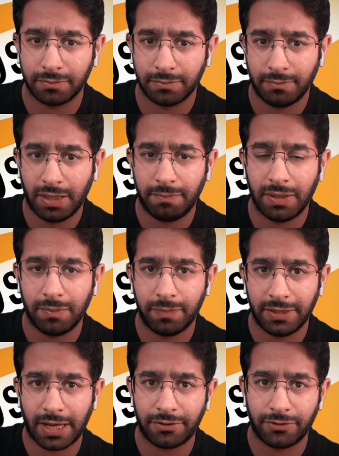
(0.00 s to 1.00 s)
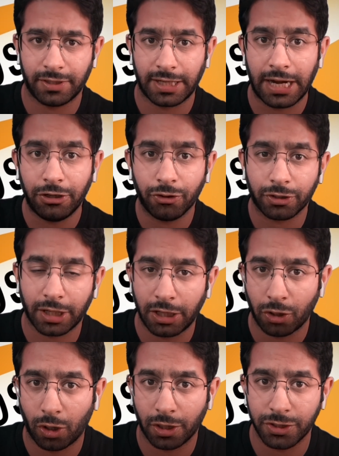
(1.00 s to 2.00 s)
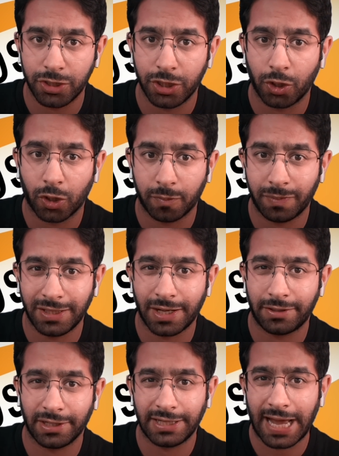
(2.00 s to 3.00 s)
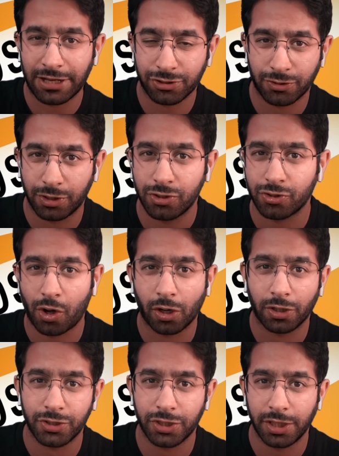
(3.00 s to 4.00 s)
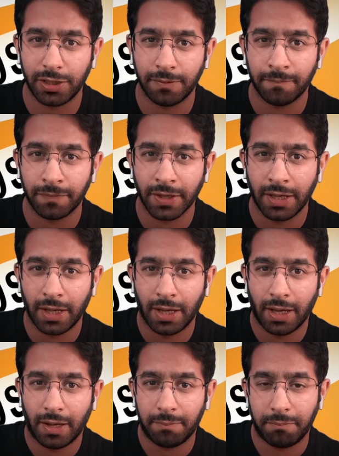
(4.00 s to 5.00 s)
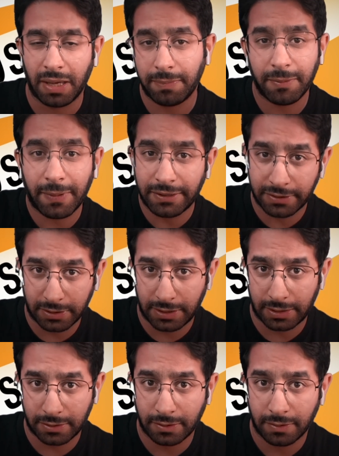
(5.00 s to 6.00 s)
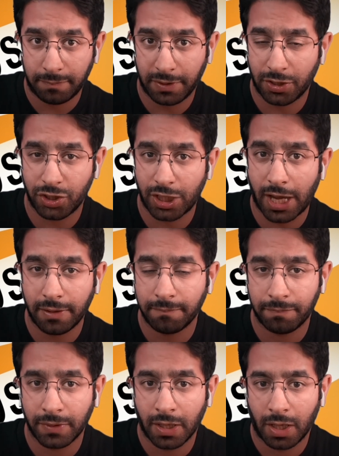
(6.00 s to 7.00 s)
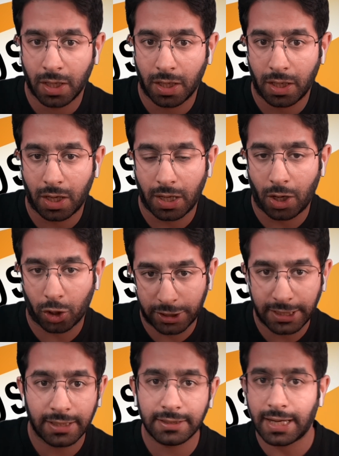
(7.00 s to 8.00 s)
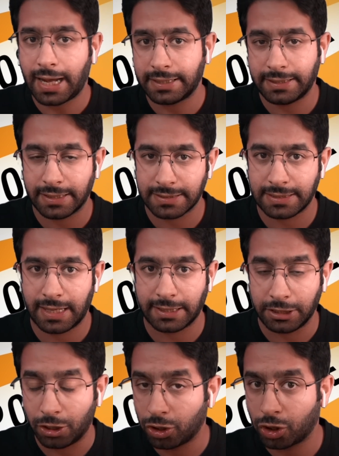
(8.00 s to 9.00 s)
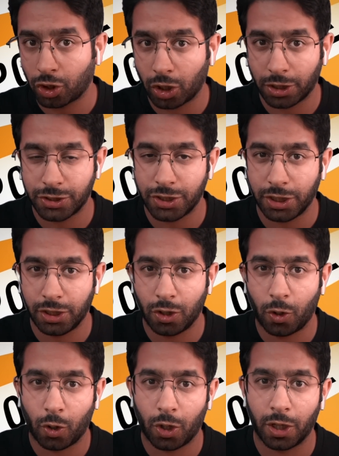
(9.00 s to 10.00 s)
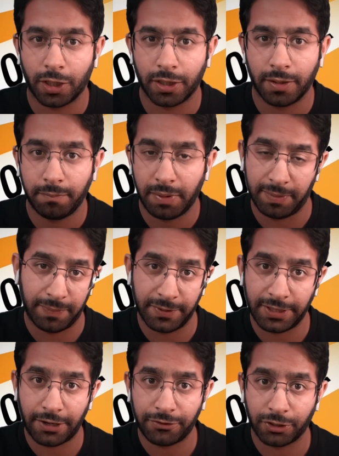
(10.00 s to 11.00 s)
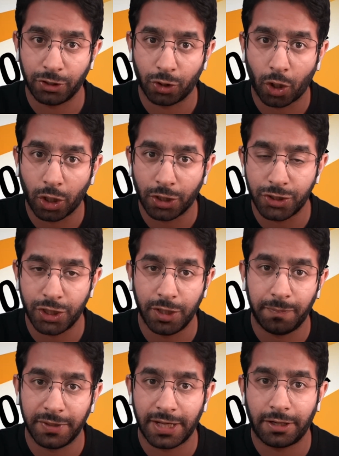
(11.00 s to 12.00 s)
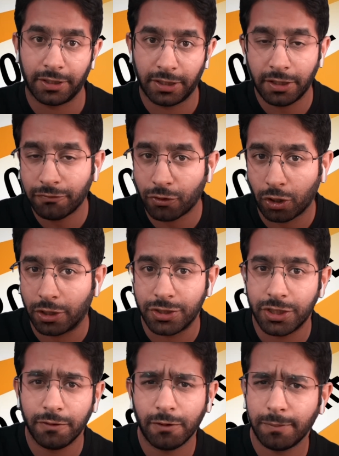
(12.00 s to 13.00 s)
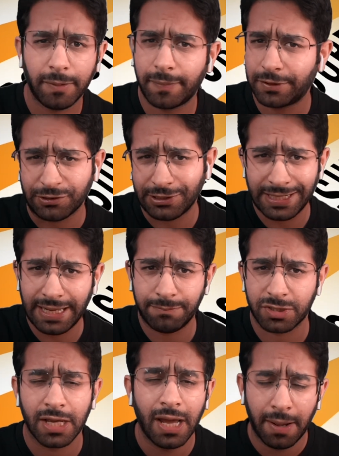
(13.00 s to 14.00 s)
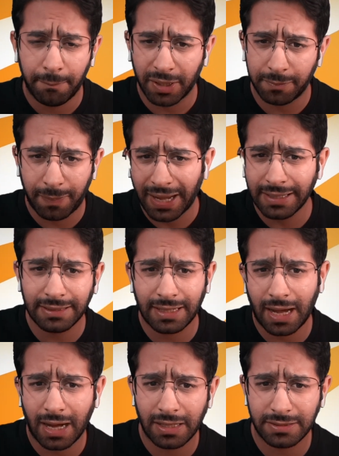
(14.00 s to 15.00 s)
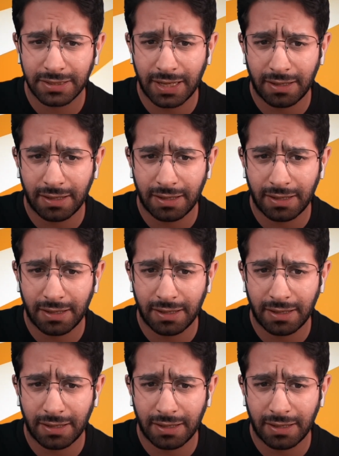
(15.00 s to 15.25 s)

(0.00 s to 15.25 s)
maybe pediatric endocrinology or pediatric gastroenterology may be better at PGI. On the other hand, things like neonatology or maybe pediatric neurology, pediatric nephrology will be better in Aiims. But by and large,